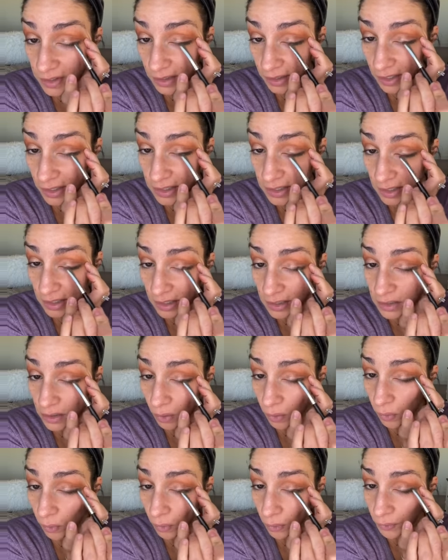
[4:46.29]
just because, like
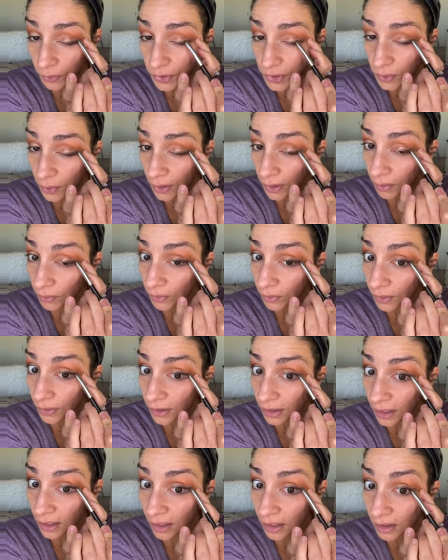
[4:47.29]
I said, it's old,
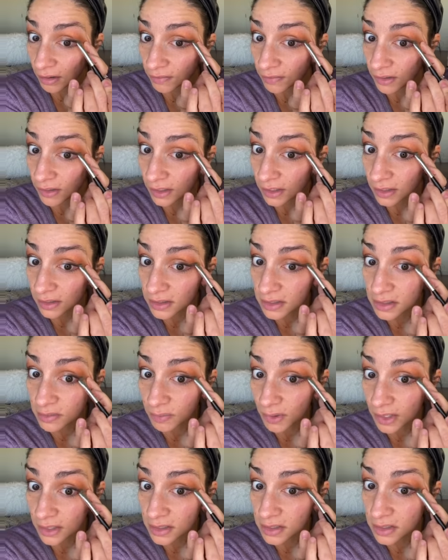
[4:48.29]
so I don't really care if
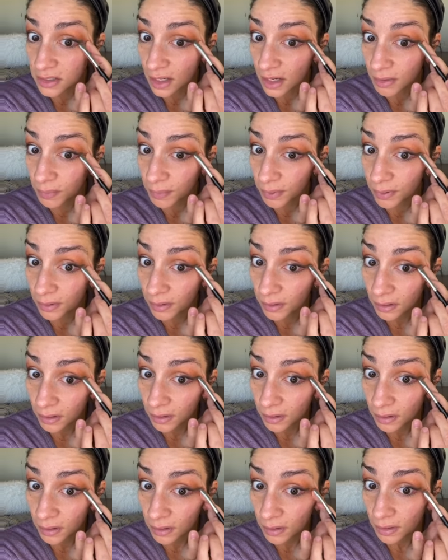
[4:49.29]
it gets messed
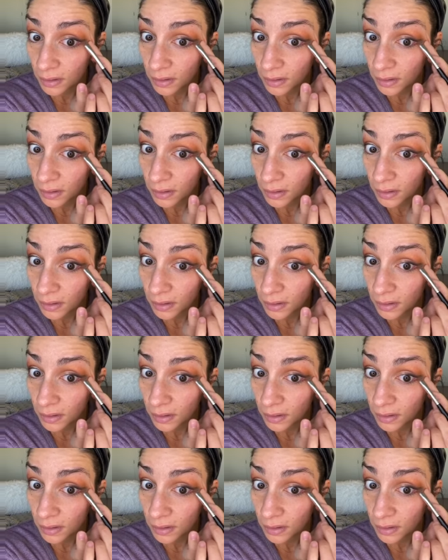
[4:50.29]
up.